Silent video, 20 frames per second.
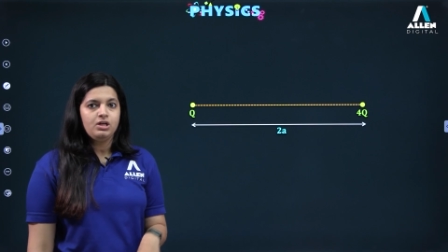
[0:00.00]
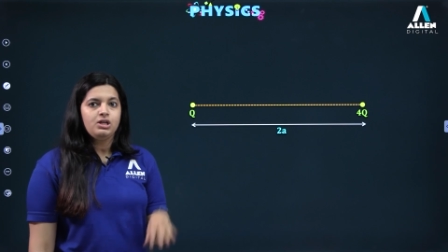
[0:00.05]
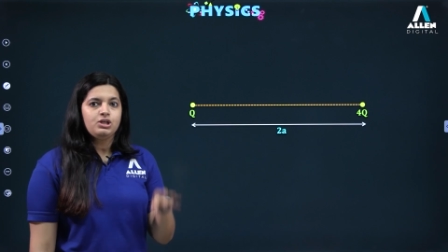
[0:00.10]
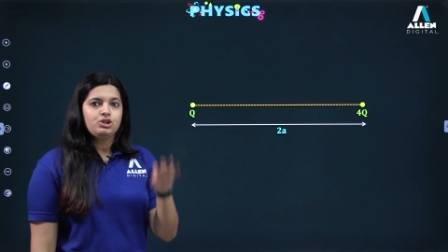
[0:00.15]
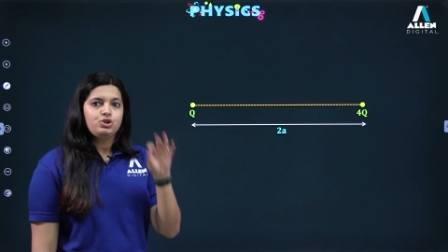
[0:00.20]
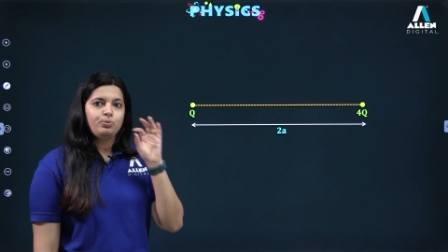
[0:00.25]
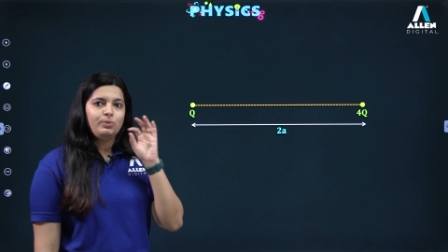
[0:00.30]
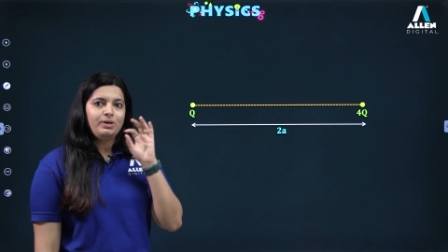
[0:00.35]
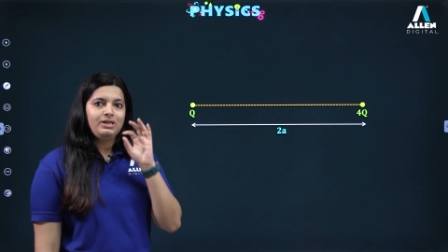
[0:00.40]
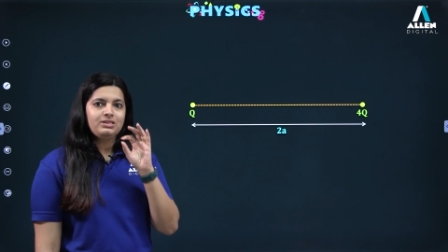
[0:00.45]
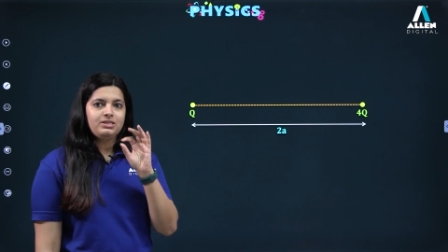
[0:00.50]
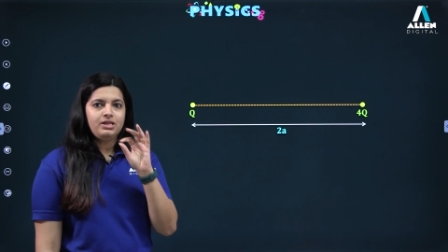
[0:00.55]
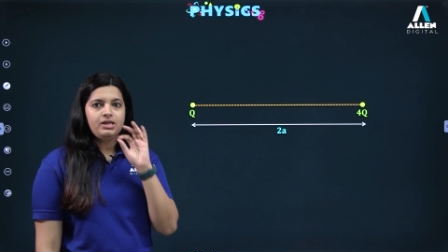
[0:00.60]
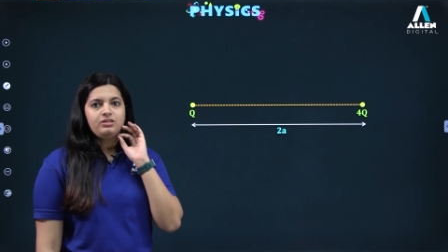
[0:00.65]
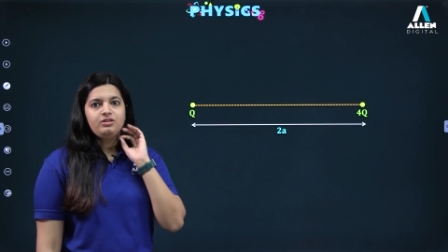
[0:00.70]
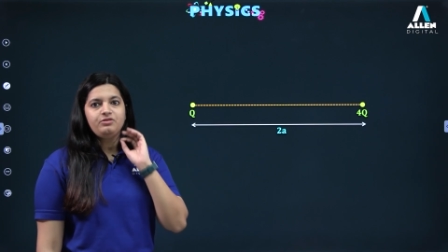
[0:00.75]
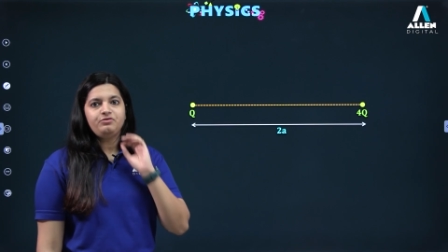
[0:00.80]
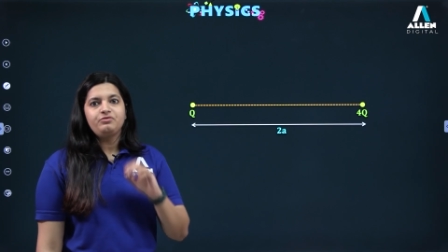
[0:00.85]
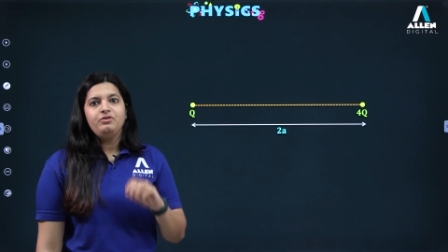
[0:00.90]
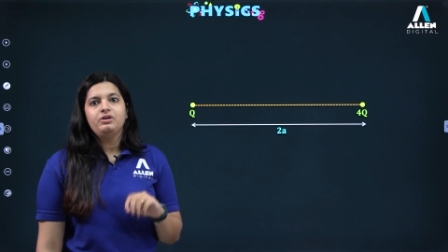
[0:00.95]
So we'll
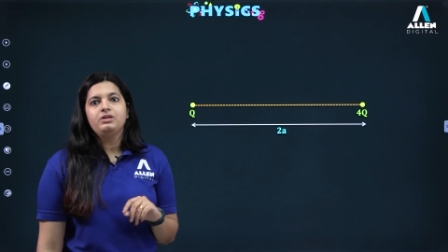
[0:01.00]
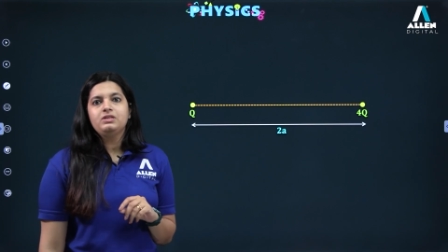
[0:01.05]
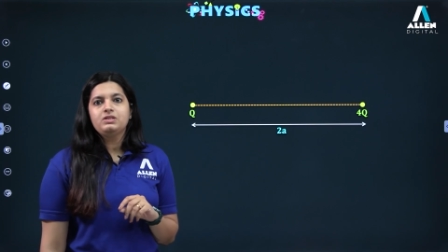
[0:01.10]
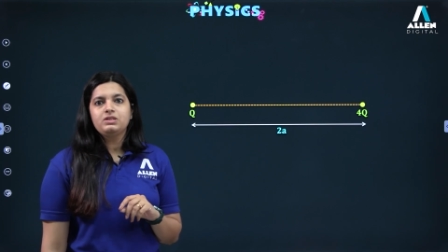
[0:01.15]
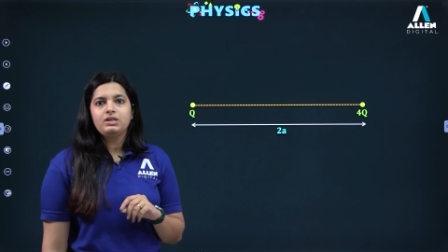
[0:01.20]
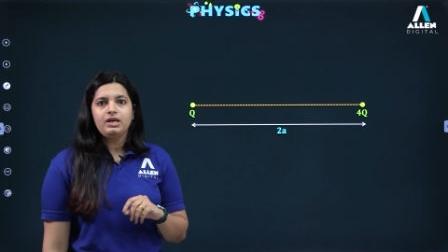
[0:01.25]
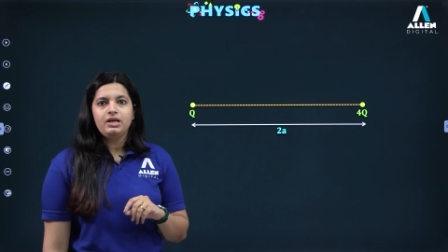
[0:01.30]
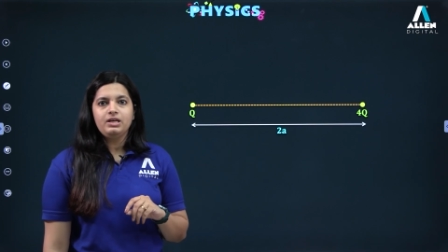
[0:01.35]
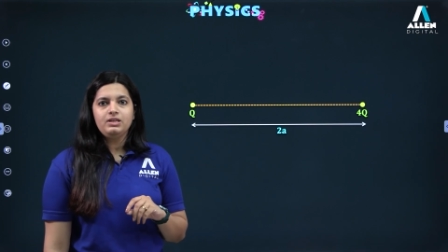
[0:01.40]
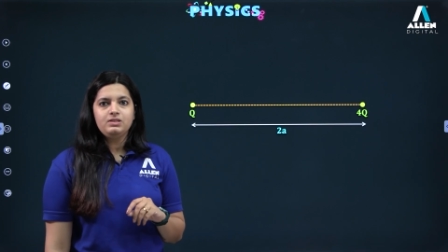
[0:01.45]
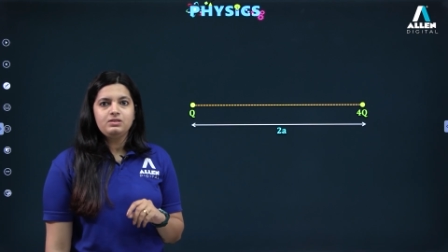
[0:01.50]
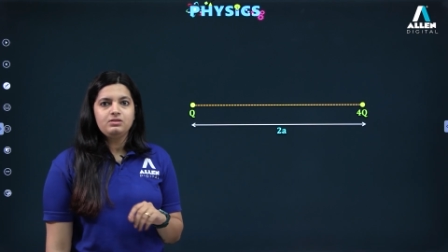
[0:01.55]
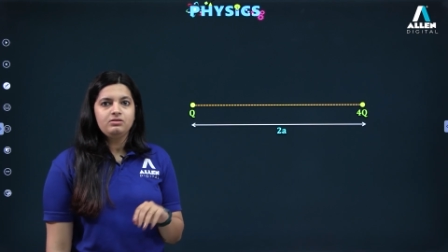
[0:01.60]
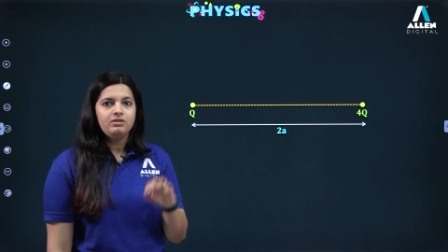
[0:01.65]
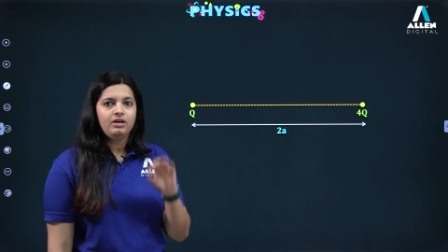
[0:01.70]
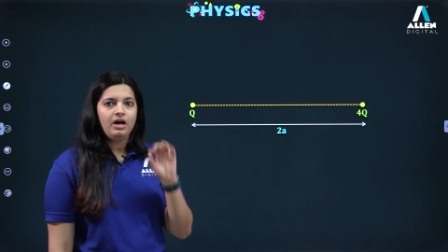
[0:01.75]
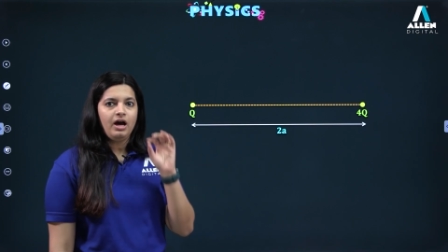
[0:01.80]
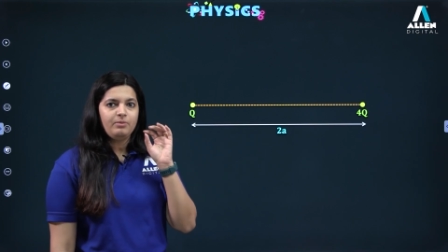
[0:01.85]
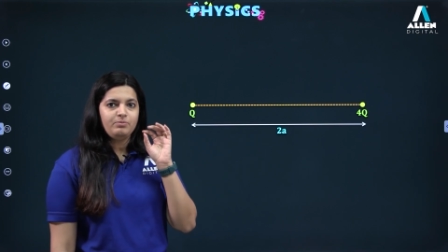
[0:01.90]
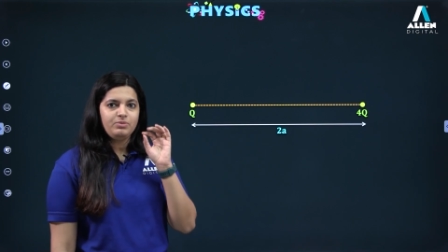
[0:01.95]
take the first case.
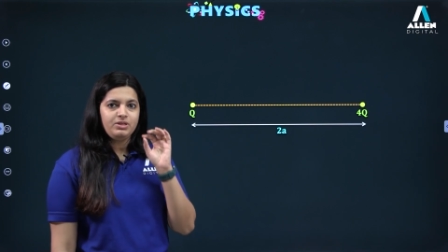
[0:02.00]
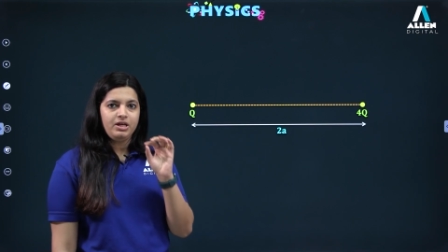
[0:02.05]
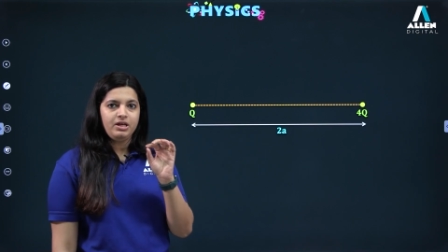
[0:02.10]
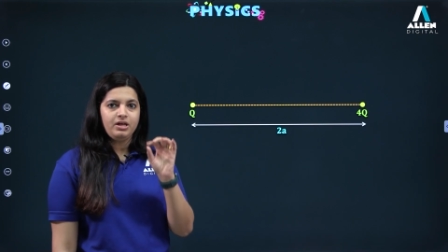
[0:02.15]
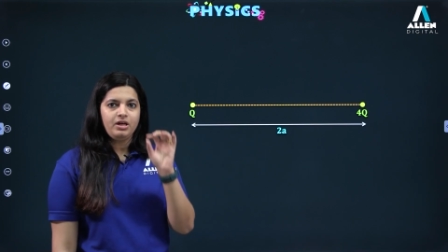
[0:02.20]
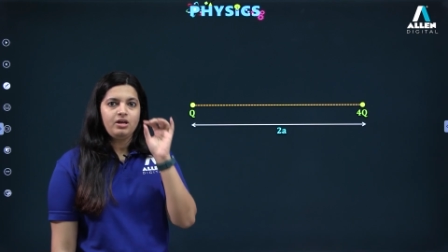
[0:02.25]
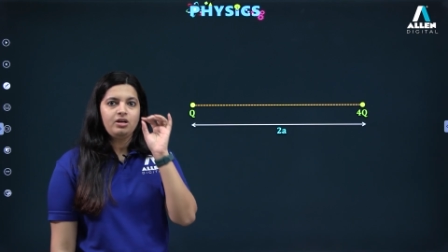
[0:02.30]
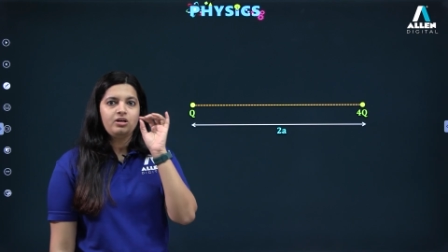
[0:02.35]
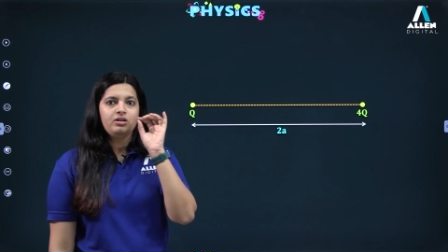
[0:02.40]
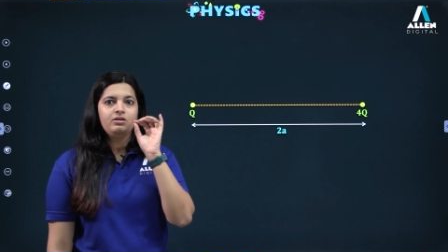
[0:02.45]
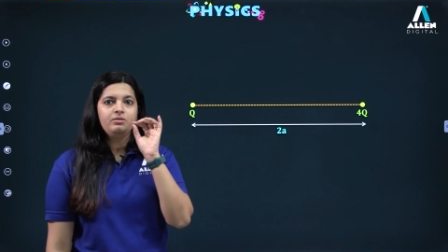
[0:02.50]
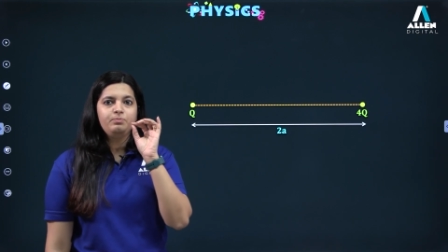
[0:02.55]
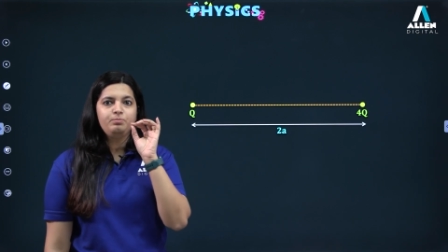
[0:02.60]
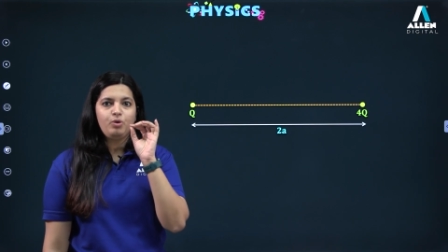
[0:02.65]
I'm taking a